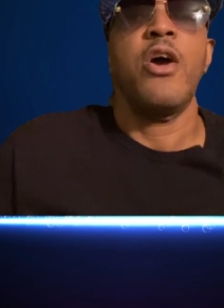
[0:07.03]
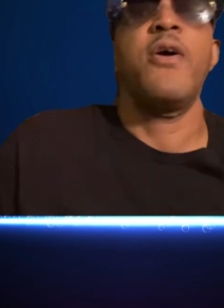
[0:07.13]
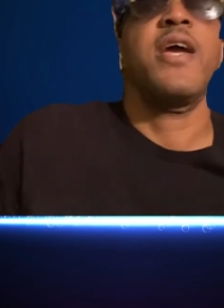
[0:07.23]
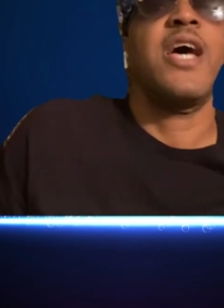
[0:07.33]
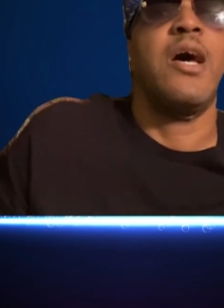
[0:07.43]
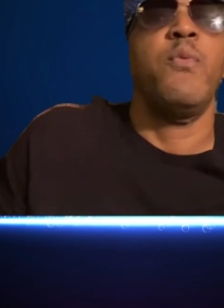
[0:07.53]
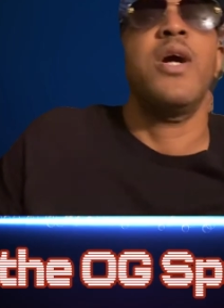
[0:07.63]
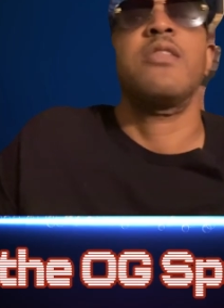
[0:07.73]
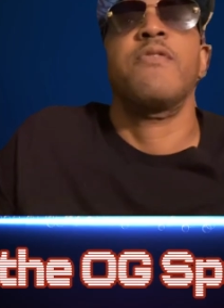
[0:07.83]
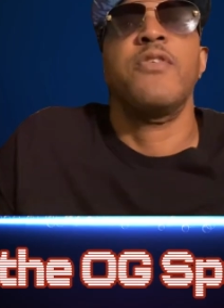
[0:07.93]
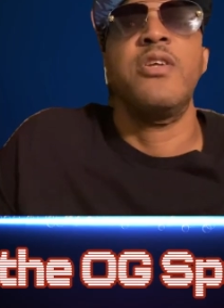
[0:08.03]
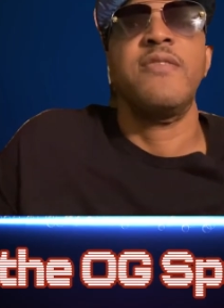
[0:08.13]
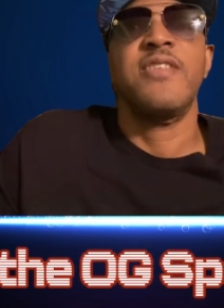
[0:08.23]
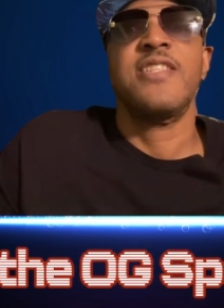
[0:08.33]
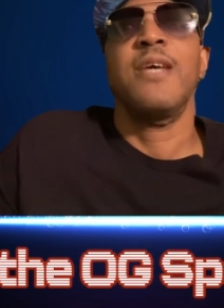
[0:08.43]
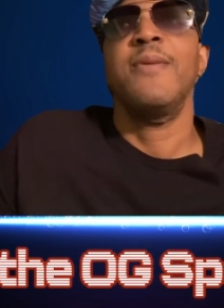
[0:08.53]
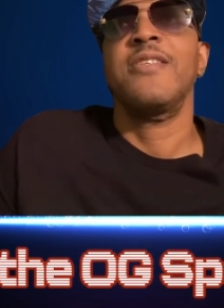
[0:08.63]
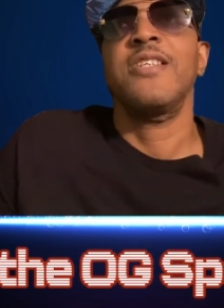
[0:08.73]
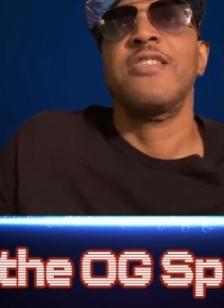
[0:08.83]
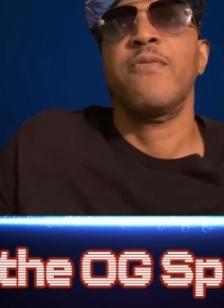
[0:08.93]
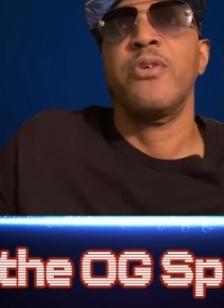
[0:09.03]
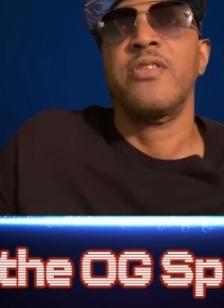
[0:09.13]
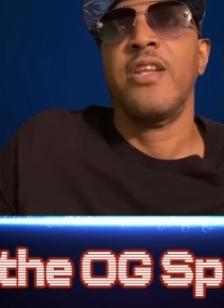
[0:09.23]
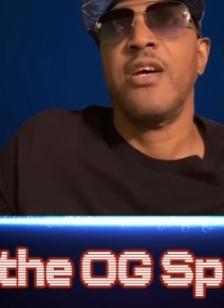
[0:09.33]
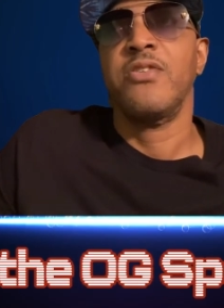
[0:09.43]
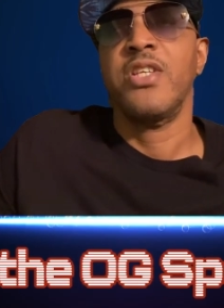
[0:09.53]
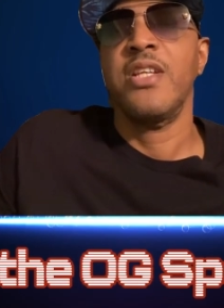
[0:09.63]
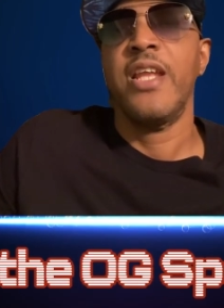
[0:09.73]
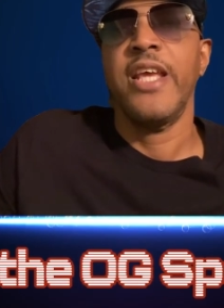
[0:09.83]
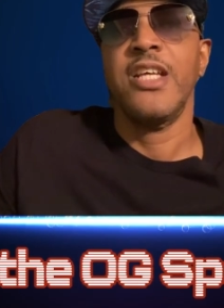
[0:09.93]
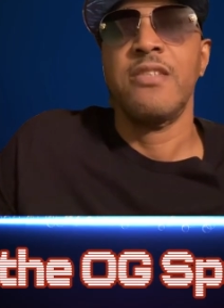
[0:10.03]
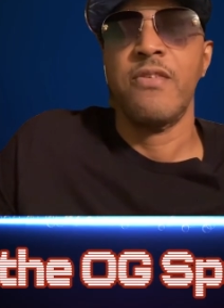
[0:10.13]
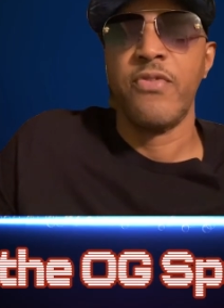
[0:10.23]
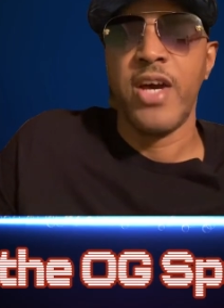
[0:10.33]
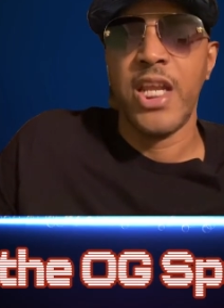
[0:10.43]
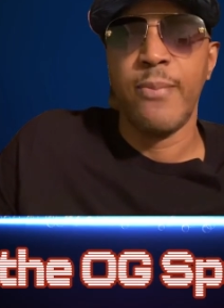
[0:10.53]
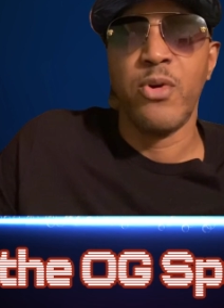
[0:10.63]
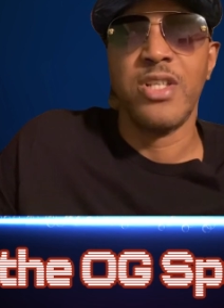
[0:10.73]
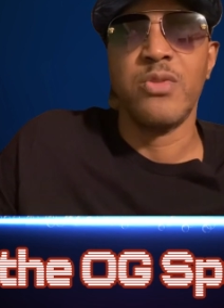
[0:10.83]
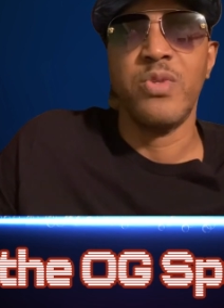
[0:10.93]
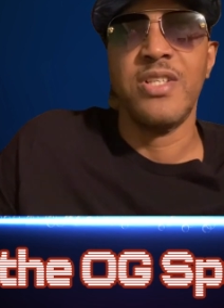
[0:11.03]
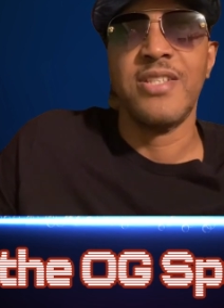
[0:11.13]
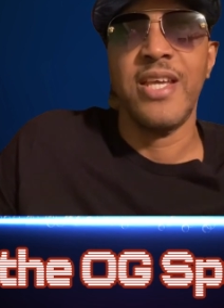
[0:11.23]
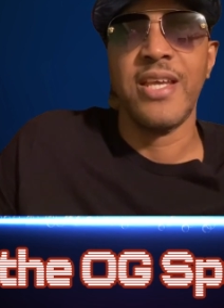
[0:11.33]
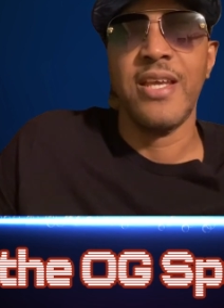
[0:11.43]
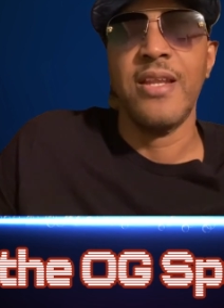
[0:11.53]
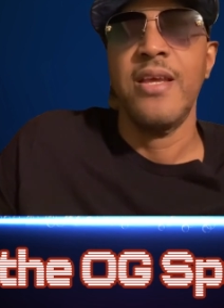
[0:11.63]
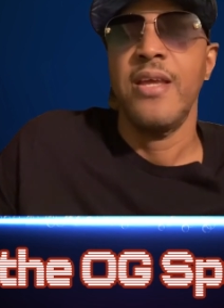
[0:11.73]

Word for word: All right, guys, we got the Philadelphia 76ers versus Los Angeles Lakers for Friday, March 22nd.